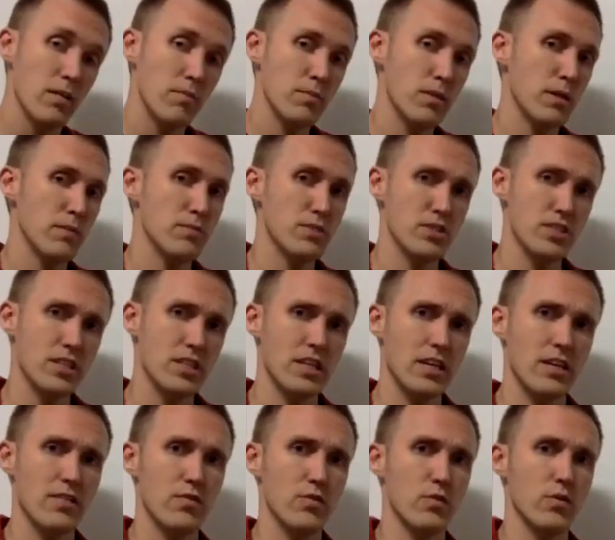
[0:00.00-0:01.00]
but I'm just going
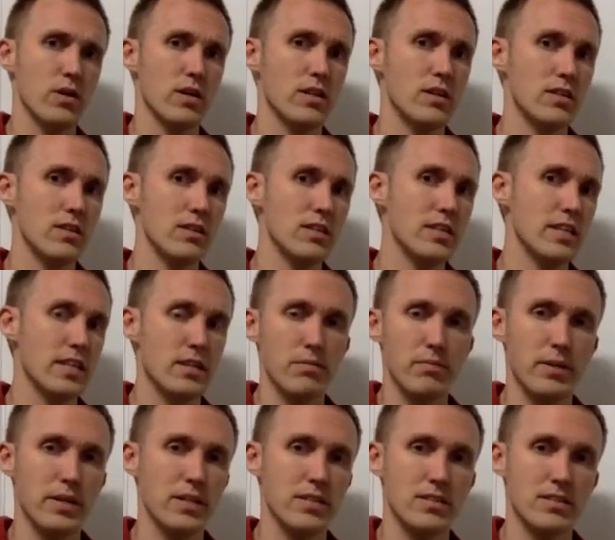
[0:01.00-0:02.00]
to give you a little
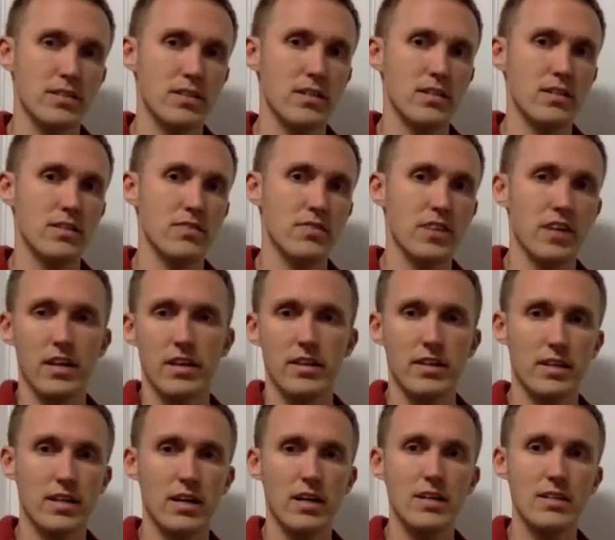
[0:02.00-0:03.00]
bit of kind of the
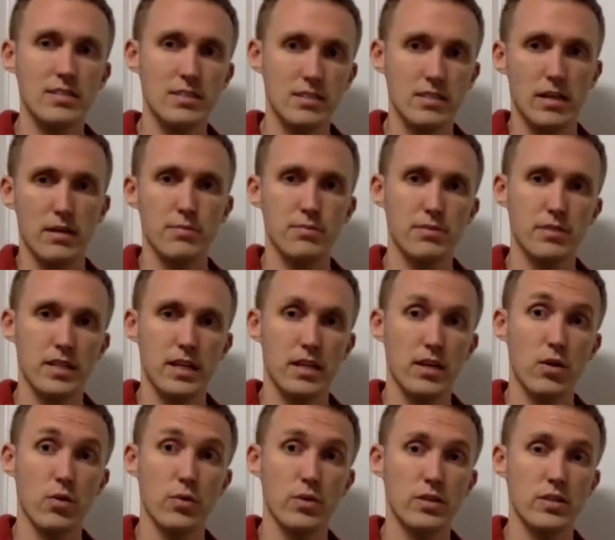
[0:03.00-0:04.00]
concepts that
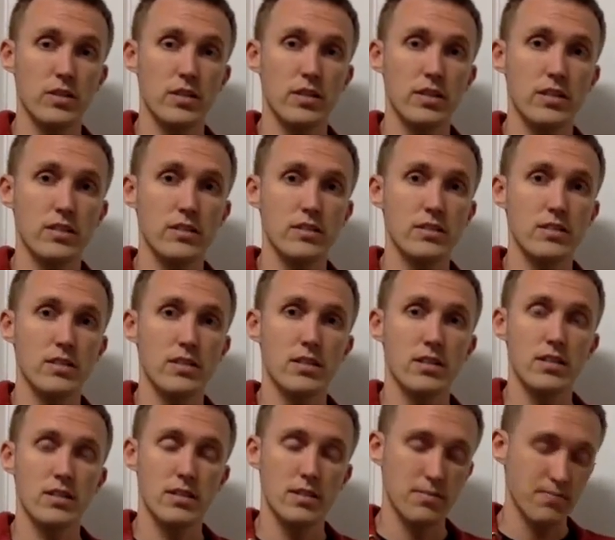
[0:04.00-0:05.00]
go into this
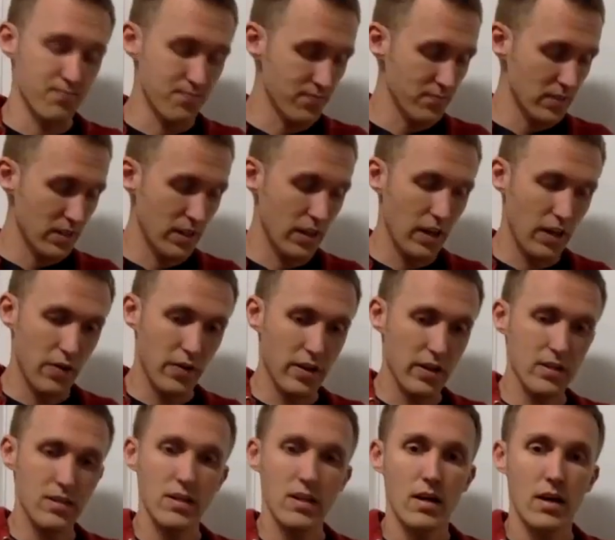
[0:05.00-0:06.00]

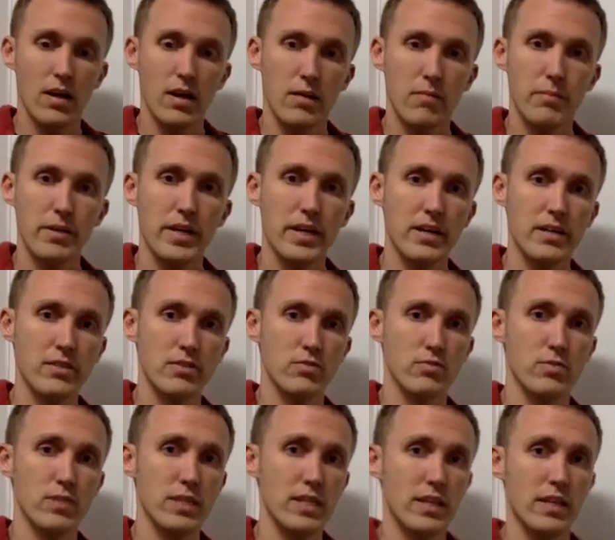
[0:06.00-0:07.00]
area,
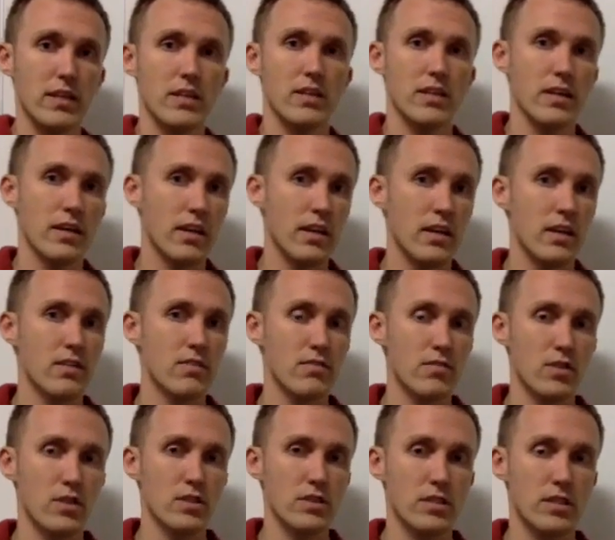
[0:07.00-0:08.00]
because really
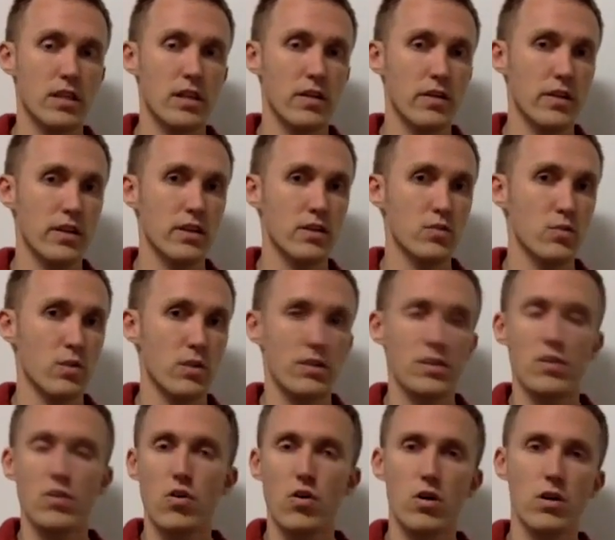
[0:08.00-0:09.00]
inverse theory is what
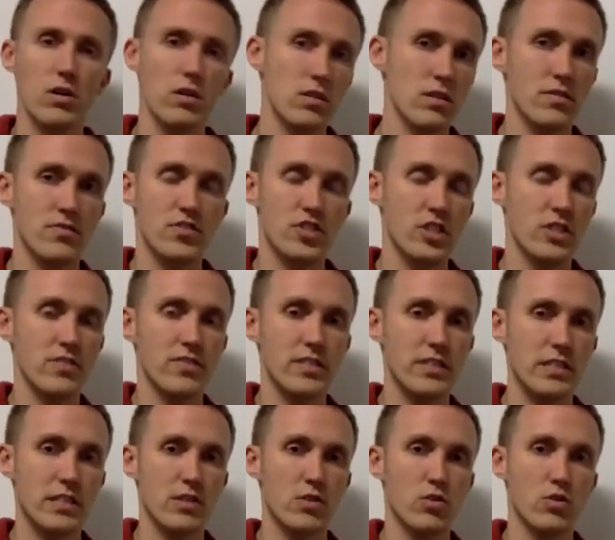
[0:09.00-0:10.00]
all of
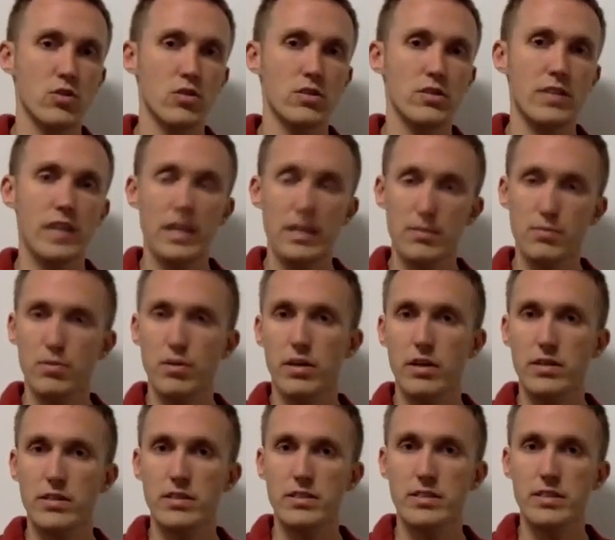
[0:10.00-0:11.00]
geophysical data
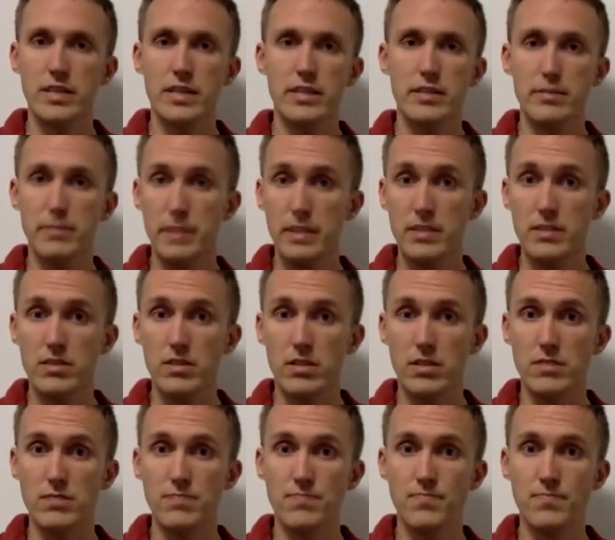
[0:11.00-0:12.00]
processing is based on.
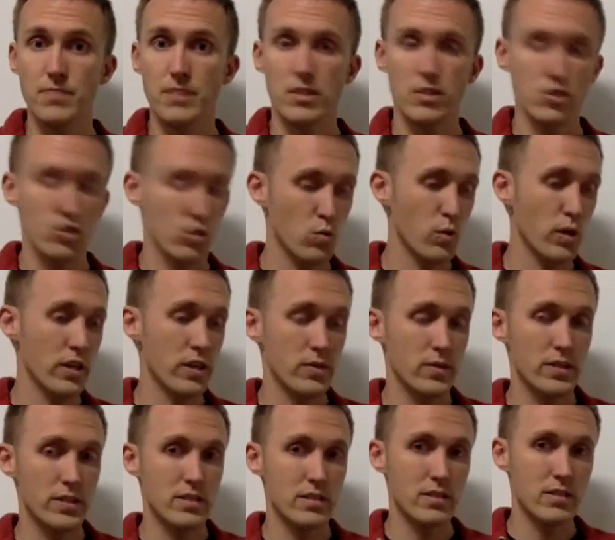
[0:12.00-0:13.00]
So whether
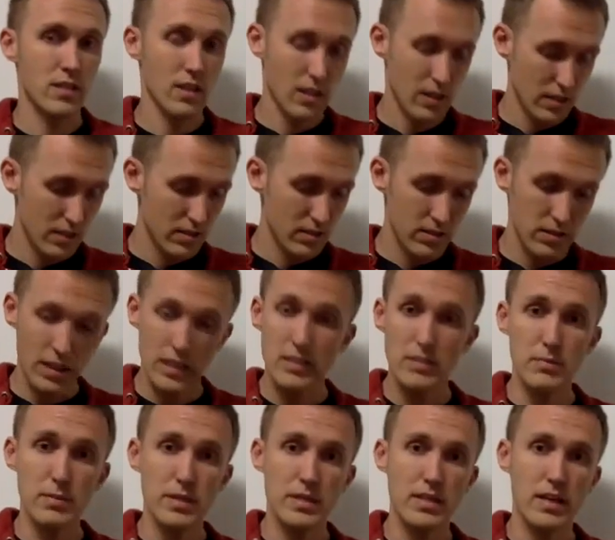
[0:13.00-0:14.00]
it's
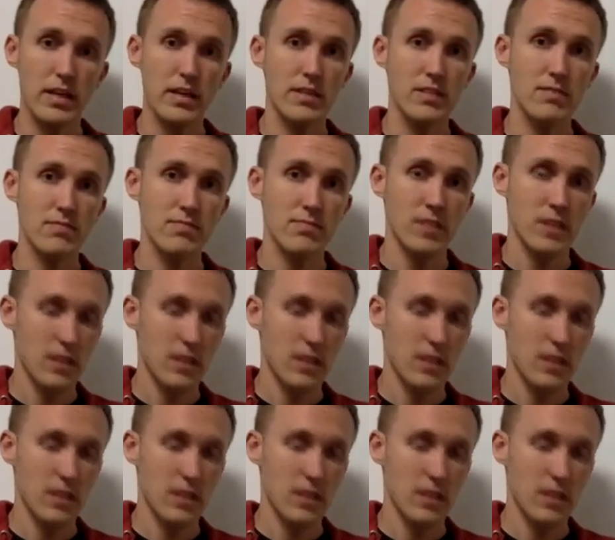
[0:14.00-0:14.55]
seismic data,